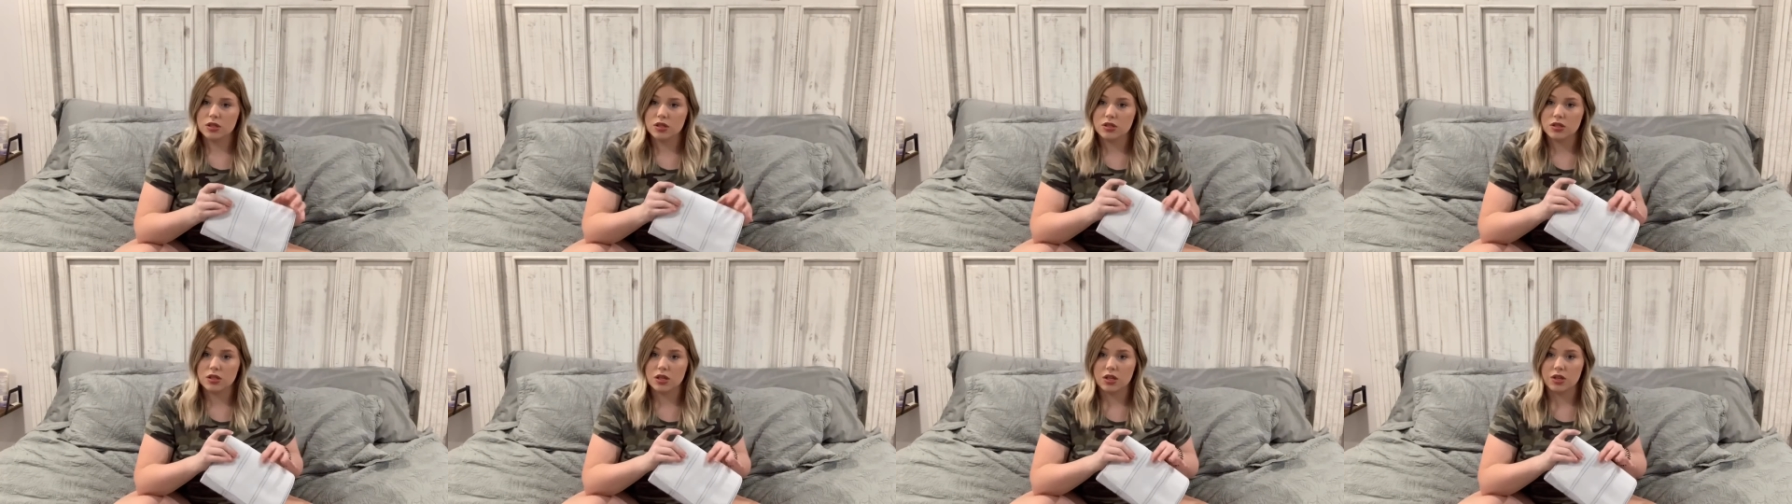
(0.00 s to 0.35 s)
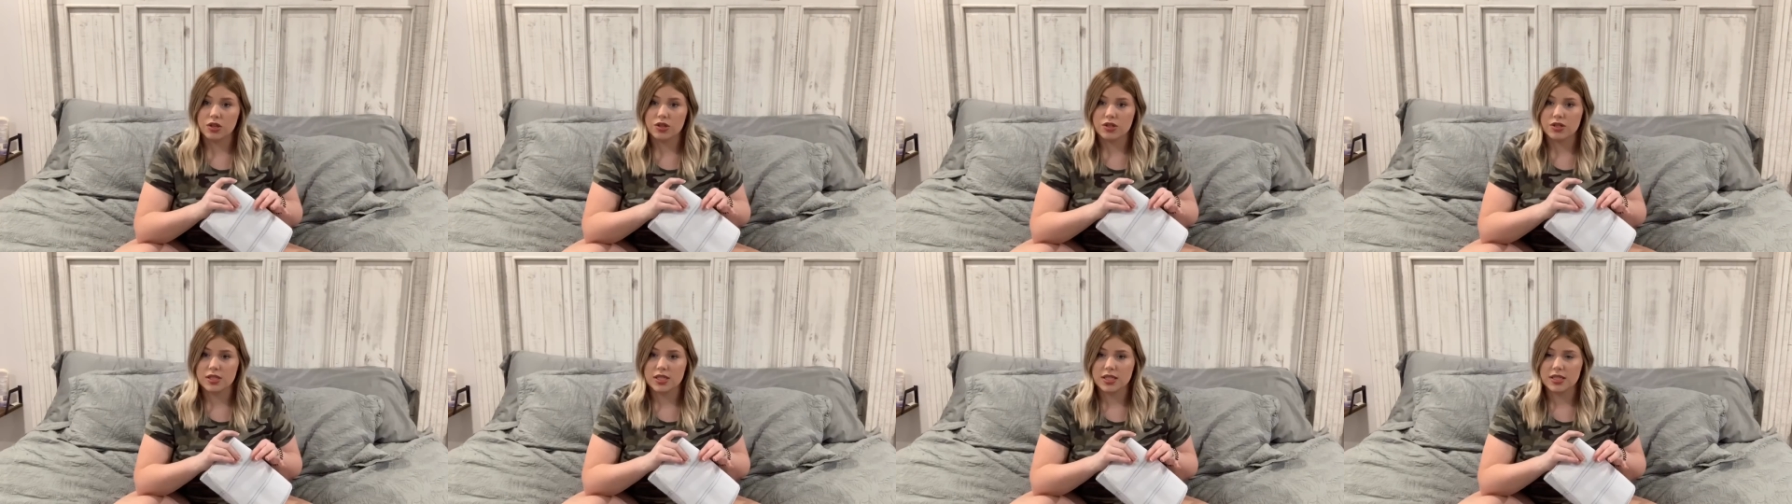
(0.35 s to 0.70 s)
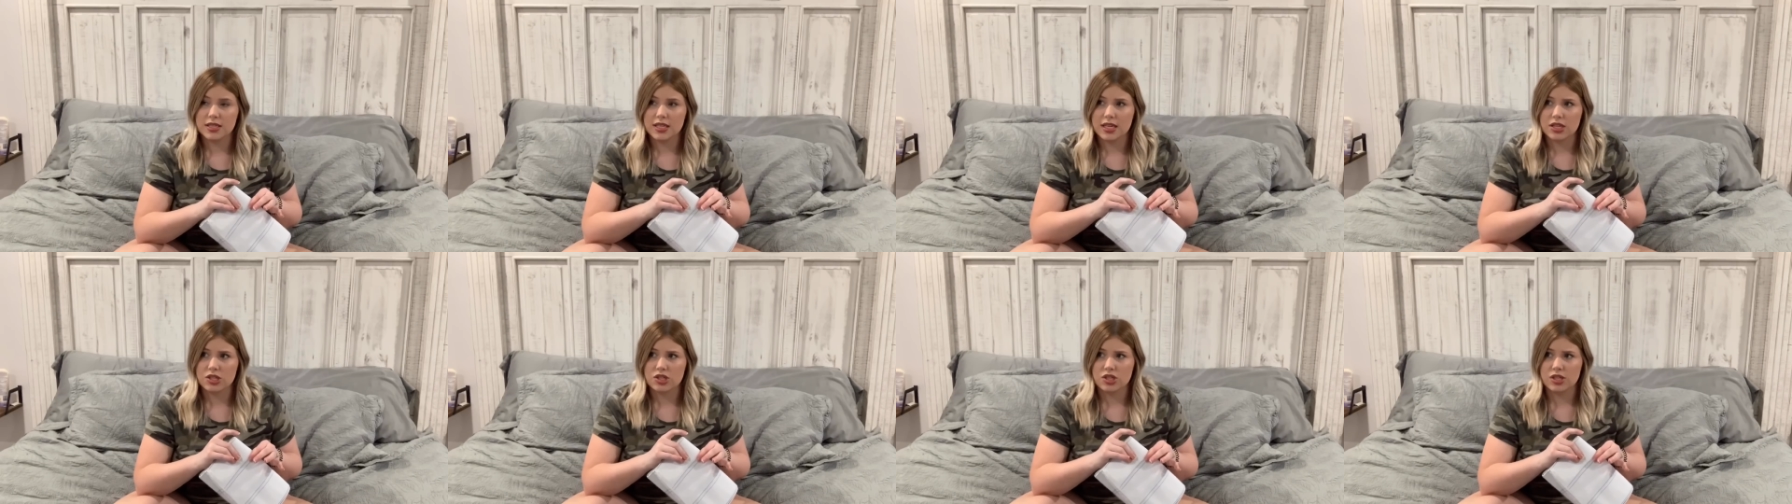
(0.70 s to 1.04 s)
daughter's
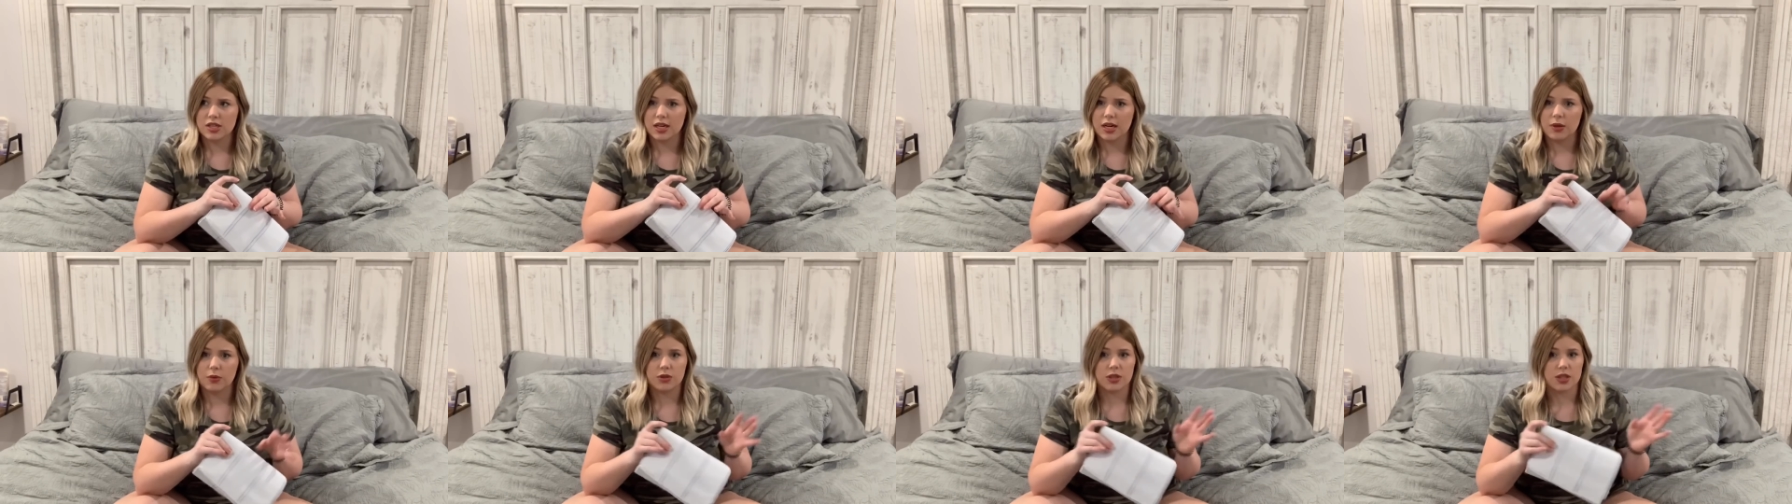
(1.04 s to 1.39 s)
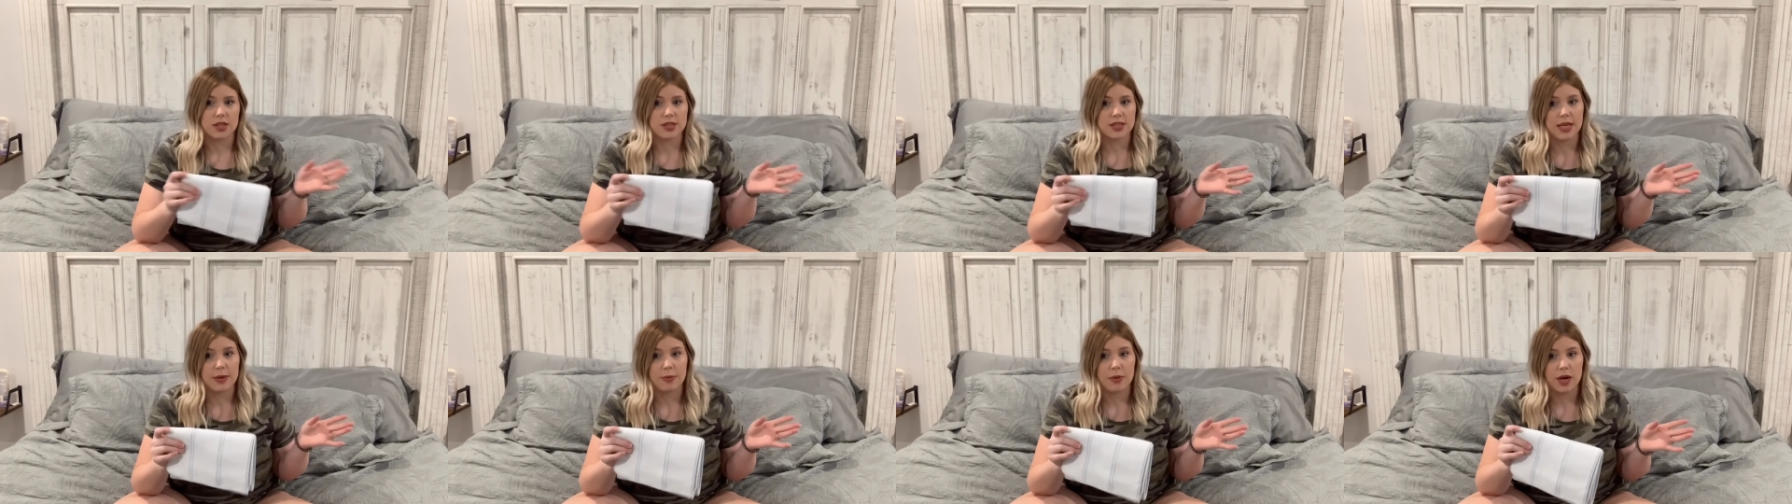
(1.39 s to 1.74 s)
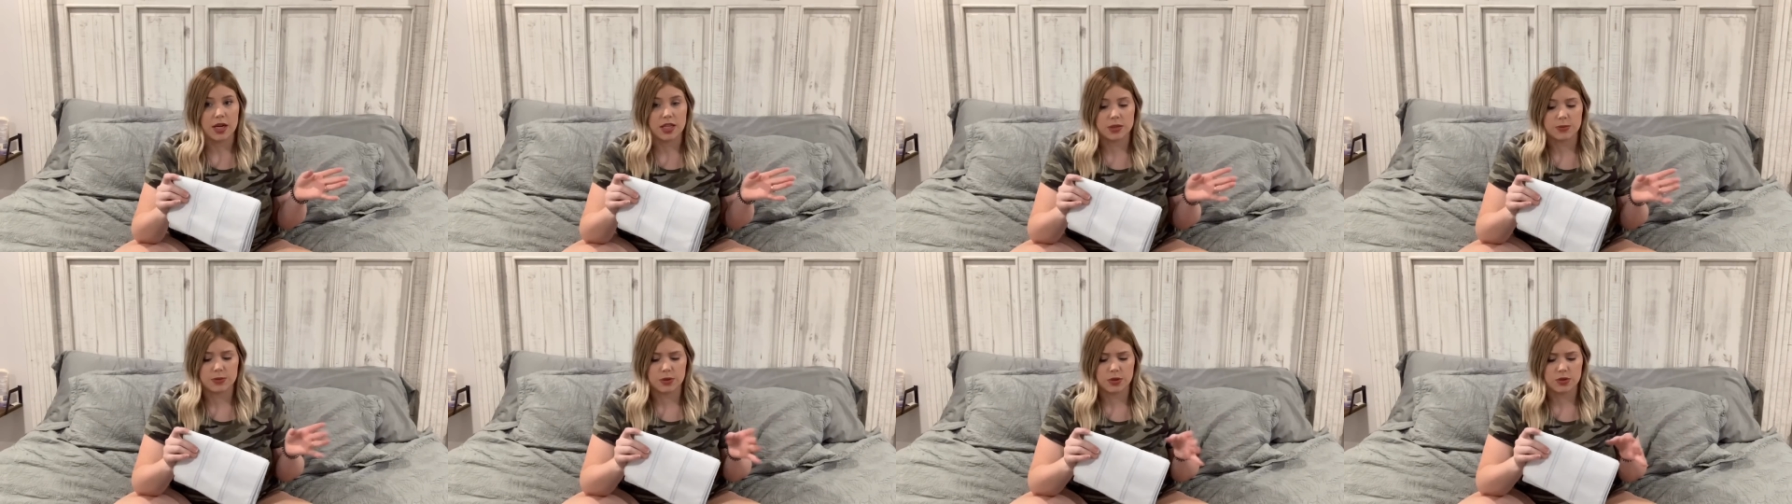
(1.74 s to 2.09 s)
c-section and i went to the same
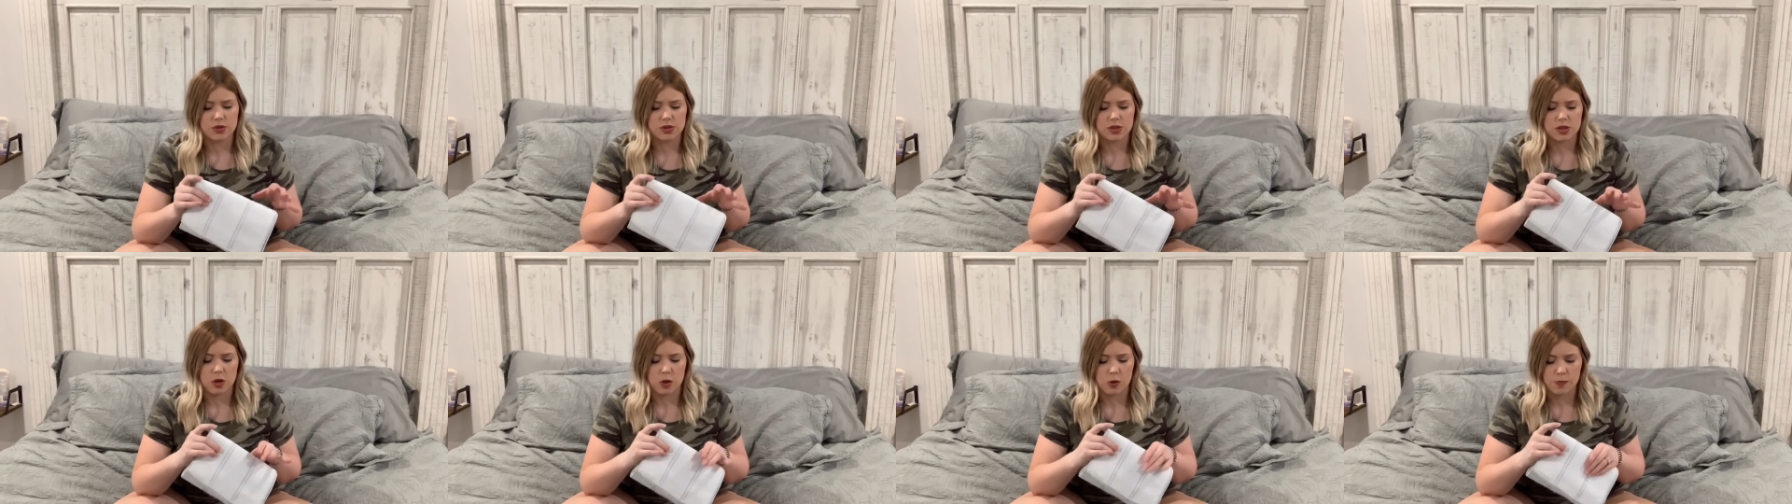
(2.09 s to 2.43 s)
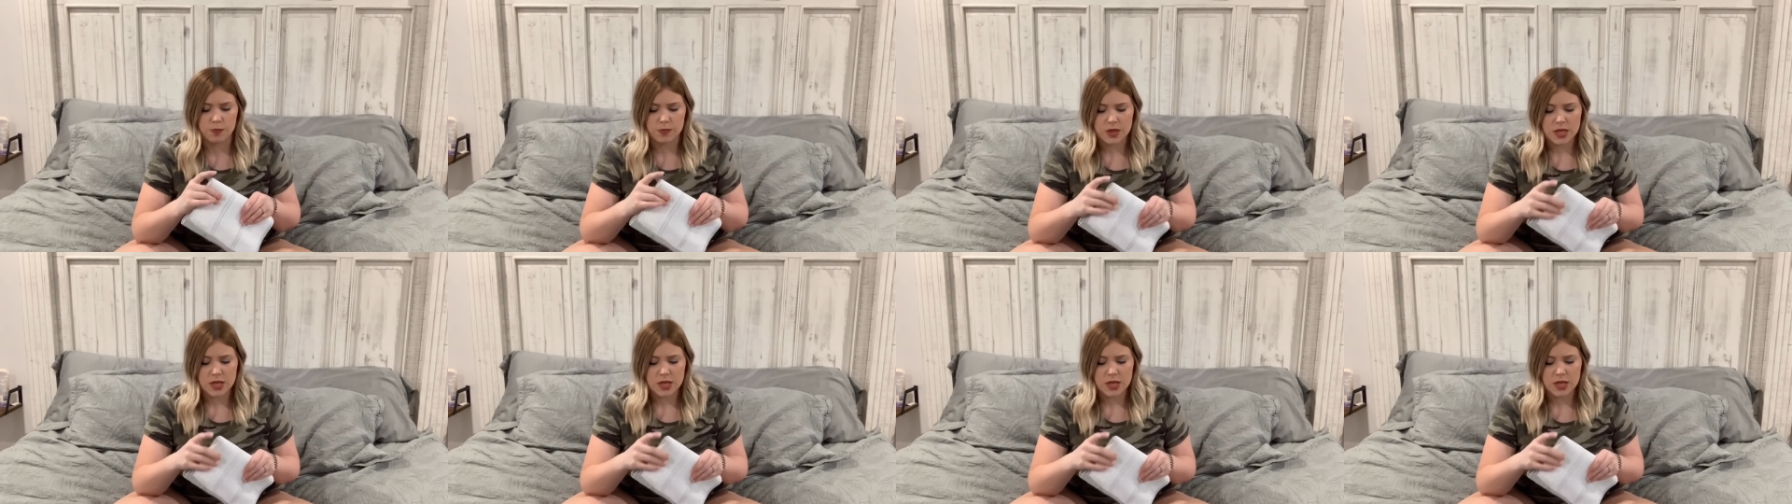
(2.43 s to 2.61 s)
hospital so